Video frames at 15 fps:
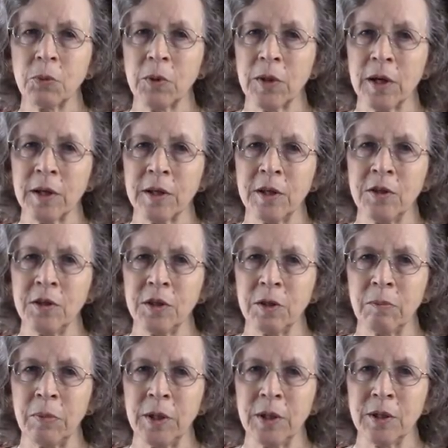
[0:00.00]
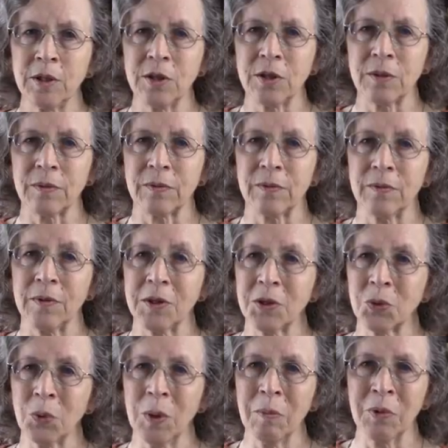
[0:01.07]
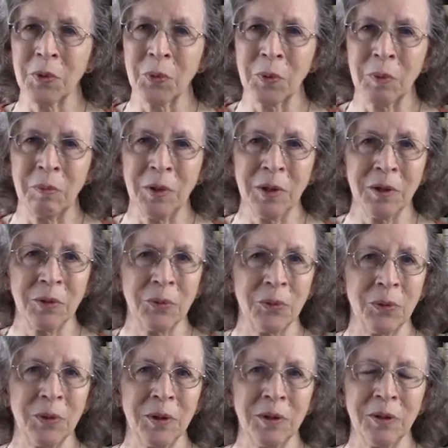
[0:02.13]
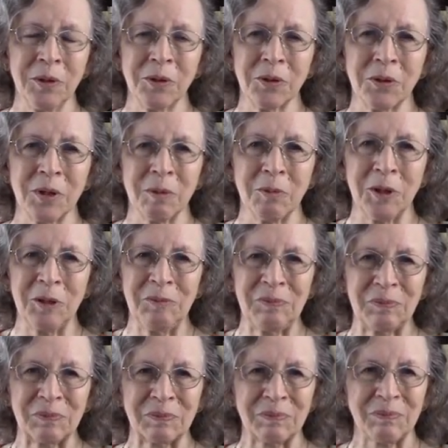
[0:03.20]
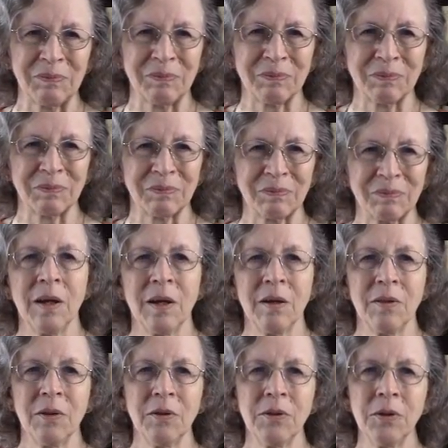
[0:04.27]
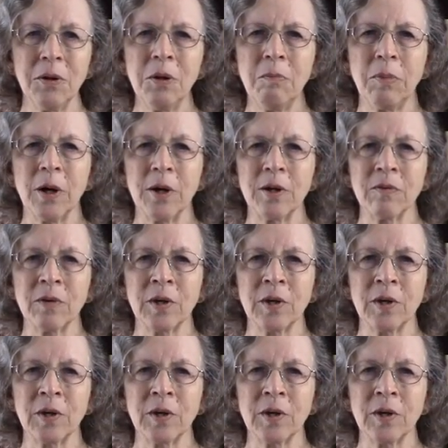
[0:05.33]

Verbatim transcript: were that easy to pinch, this woman would be in real trouble. The third part of